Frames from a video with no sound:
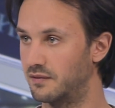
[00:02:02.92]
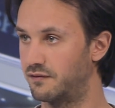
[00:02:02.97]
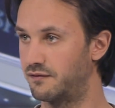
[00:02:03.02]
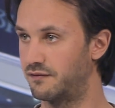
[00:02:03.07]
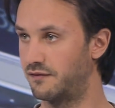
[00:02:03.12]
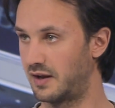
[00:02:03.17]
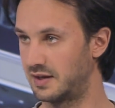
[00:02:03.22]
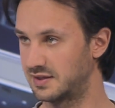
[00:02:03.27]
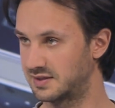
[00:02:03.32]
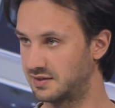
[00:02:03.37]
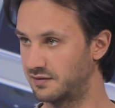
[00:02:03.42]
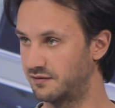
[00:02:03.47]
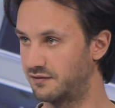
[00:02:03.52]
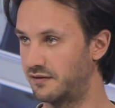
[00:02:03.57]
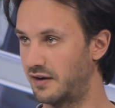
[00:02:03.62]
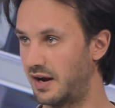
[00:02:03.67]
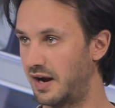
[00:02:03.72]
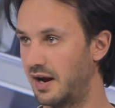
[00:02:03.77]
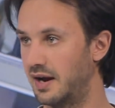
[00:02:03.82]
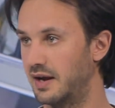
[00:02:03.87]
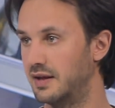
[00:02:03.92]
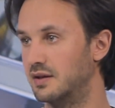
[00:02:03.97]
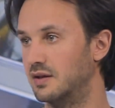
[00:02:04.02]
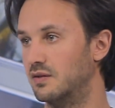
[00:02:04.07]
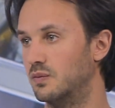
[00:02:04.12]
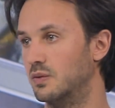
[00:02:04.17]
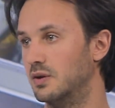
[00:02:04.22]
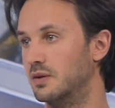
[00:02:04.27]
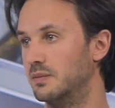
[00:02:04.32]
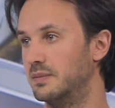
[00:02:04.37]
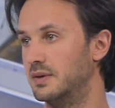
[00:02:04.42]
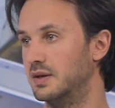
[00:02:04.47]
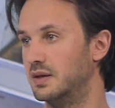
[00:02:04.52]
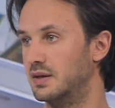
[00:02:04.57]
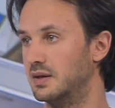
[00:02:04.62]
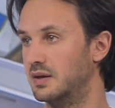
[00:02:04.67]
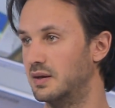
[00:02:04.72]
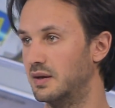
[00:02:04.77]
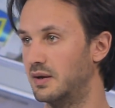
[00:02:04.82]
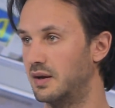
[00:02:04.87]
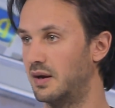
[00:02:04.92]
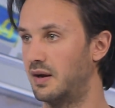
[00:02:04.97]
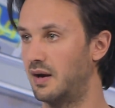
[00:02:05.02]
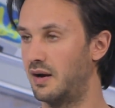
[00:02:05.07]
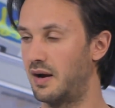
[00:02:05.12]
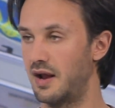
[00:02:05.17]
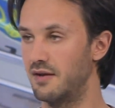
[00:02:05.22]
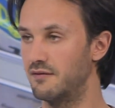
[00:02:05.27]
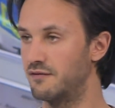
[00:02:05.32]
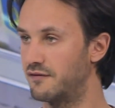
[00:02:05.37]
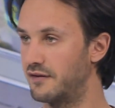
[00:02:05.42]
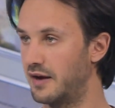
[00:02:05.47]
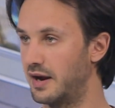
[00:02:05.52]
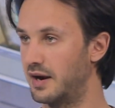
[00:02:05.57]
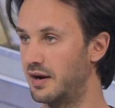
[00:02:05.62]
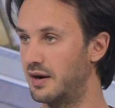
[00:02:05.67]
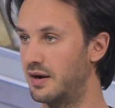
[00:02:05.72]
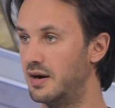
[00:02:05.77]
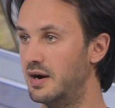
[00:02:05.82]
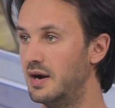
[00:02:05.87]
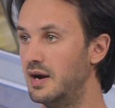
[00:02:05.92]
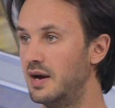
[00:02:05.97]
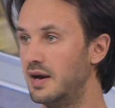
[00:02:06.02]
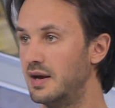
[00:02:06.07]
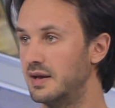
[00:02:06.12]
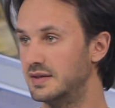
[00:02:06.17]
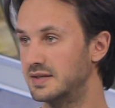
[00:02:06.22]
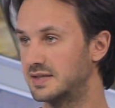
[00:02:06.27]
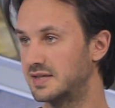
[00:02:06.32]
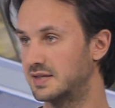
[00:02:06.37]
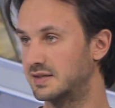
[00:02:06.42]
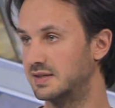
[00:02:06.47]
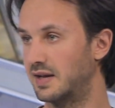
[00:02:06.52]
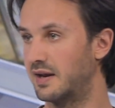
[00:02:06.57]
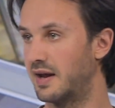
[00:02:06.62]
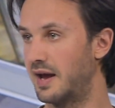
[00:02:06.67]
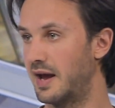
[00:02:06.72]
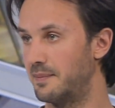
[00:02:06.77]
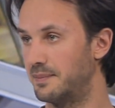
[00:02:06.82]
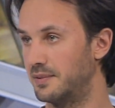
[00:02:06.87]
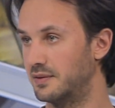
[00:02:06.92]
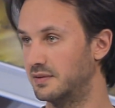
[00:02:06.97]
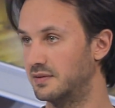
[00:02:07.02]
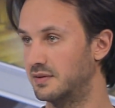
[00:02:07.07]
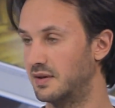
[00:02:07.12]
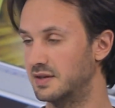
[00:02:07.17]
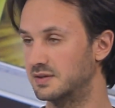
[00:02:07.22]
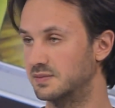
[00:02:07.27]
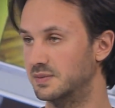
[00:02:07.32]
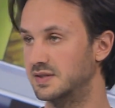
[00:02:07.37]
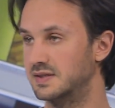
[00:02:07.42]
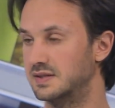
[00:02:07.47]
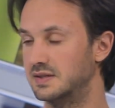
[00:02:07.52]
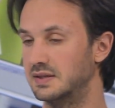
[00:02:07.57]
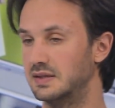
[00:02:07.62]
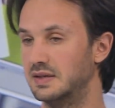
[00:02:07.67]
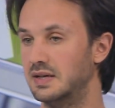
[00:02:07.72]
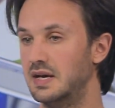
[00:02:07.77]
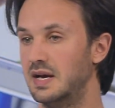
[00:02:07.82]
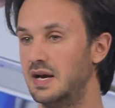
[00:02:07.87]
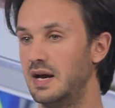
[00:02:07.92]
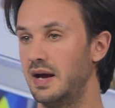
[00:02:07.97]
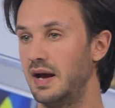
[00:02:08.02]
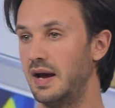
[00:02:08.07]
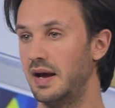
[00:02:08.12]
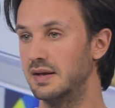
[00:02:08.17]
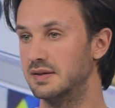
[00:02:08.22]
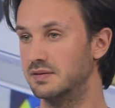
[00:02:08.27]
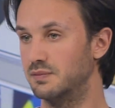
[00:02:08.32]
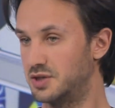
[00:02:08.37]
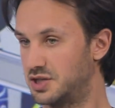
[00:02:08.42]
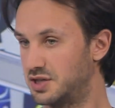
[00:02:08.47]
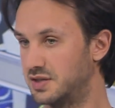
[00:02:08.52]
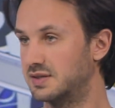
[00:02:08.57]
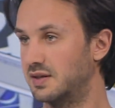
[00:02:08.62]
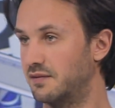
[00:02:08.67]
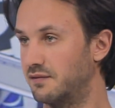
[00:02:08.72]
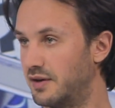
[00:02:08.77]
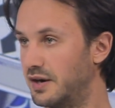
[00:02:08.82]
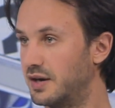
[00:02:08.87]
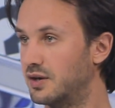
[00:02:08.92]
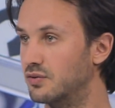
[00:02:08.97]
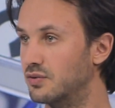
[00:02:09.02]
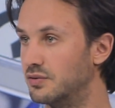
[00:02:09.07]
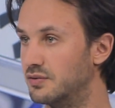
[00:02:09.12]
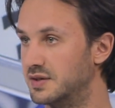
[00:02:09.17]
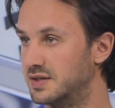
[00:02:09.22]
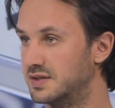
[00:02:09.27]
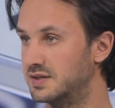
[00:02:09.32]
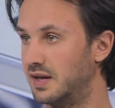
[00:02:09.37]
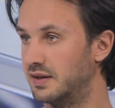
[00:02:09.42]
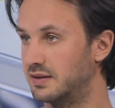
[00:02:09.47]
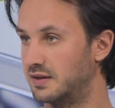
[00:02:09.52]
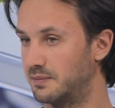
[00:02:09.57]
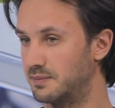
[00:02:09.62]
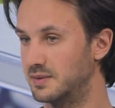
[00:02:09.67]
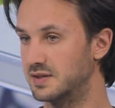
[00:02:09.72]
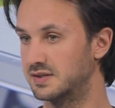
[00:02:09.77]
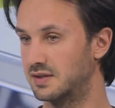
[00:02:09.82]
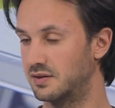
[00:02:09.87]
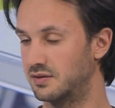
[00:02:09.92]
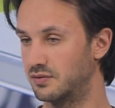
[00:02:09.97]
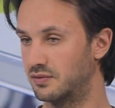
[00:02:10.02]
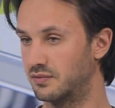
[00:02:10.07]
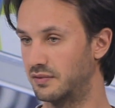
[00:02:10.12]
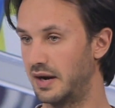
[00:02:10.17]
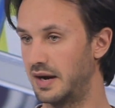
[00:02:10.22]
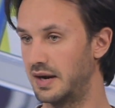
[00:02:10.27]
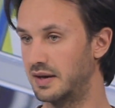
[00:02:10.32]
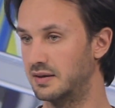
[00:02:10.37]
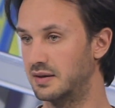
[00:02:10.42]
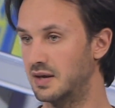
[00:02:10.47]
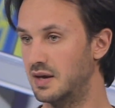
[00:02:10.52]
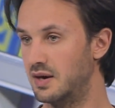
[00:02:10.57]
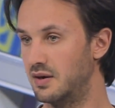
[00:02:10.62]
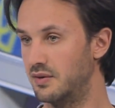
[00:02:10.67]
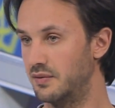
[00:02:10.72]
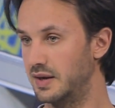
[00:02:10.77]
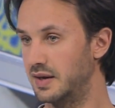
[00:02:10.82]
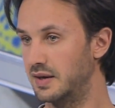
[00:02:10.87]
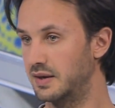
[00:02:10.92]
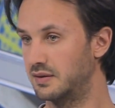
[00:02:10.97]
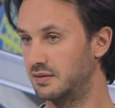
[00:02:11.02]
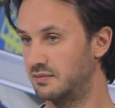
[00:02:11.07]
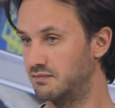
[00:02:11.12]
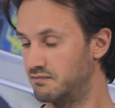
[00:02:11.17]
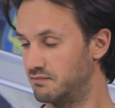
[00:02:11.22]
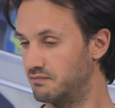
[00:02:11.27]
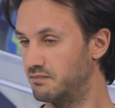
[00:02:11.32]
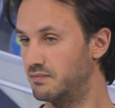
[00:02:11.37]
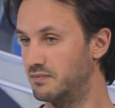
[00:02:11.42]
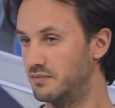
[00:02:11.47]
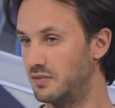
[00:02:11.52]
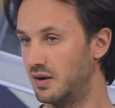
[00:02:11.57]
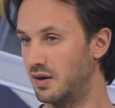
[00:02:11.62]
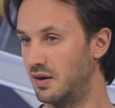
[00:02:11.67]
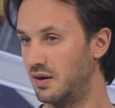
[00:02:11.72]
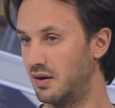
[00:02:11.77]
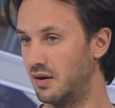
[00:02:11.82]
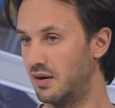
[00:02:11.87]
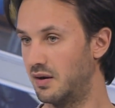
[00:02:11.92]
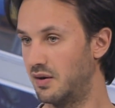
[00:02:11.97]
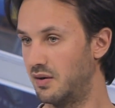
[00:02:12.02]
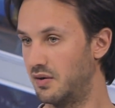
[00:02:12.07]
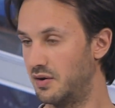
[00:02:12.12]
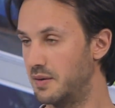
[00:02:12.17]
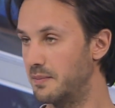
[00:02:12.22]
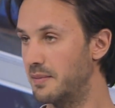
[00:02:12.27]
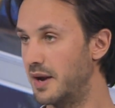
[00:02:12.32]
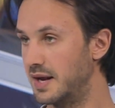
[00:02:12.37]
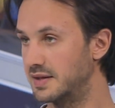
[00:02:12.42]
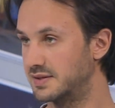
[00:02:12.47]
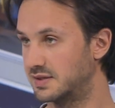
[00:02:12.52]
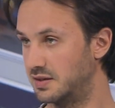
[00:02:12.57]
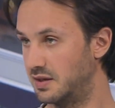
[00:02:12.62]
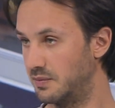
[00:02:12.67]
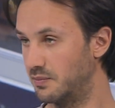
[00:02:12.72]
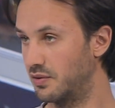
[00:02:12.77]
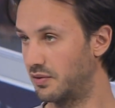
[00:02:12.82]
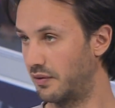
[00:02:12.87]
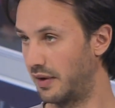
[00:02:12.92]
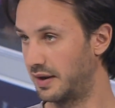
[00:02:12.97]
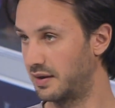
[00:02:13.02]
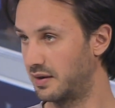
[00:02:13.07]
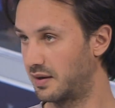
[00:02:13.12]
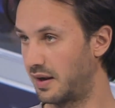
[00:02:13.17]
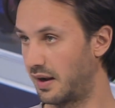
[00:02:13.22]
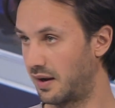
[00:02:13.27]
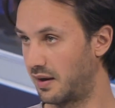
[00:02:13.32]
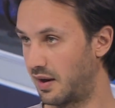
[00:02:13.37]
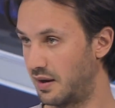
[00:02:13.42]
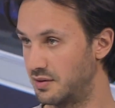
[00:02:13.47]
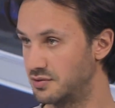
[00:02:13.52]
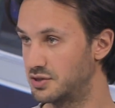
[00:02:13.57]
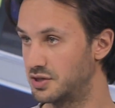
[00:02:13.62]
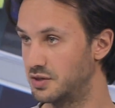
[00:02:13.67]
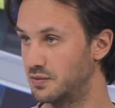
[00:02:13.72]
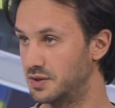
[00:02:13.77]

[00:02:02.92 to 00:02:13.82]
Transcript: falsified, it will be unfair. This has not happened, as we see, which is a very good result. It means that Ukraine really remains a democratic country,